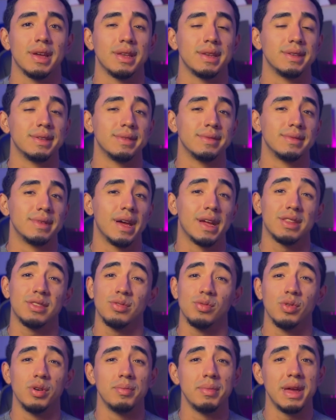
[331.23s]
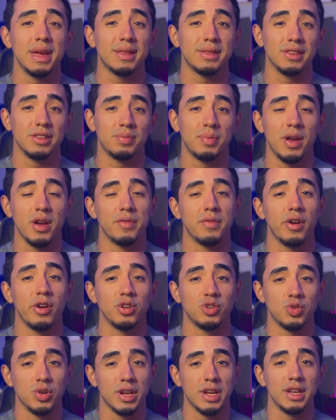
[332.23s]
And that's what makes this pair
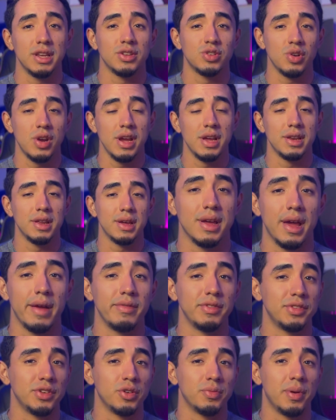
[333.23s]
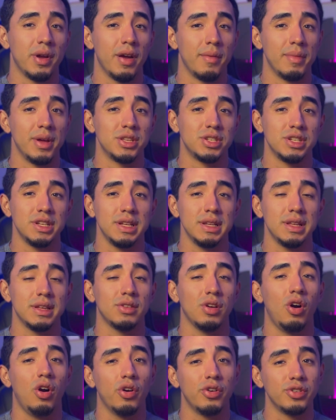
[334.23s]
very tricky to trade. Every single pair I'm mentioning
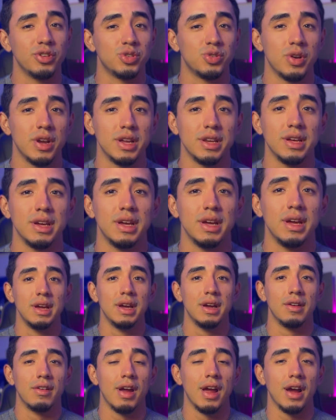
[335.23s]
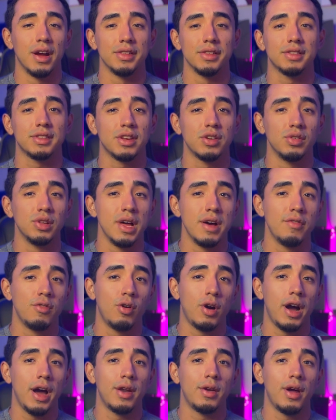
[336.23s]
is hard to trade, right? On the skill
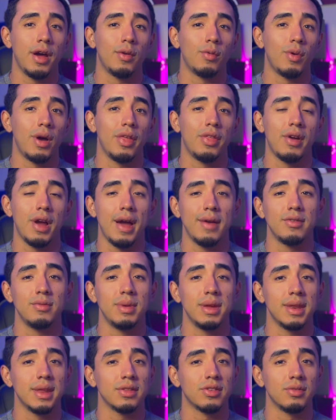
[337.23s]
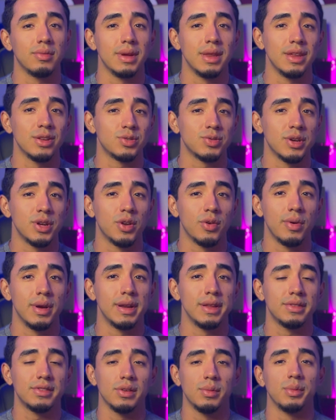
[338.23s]
level, I'd rather have you be an intermediate trader
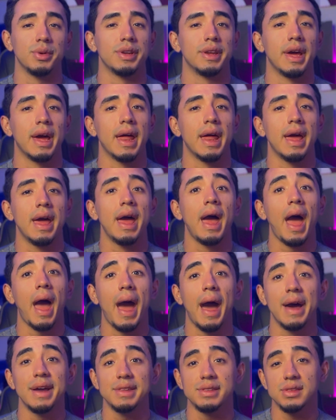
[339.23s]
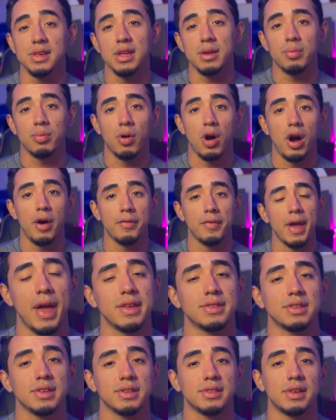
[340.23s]
already, someone that has seen profit
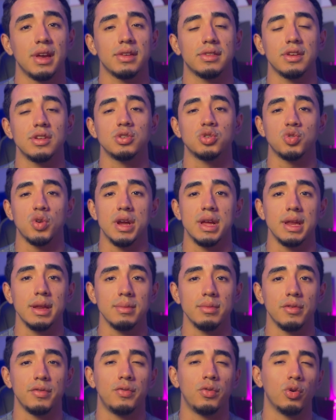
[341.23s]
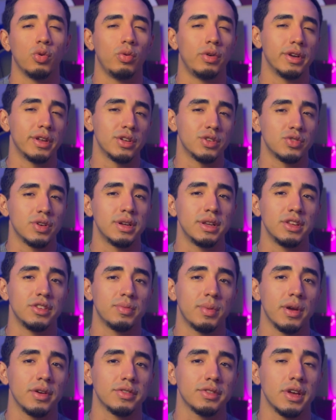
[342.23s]
and success in trading before wanting to trade these
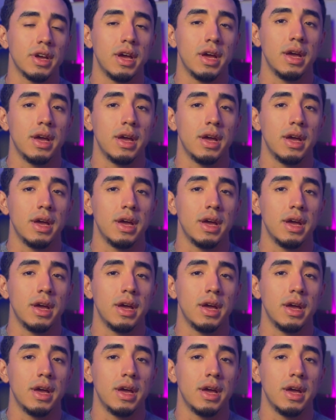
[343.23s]
pairs.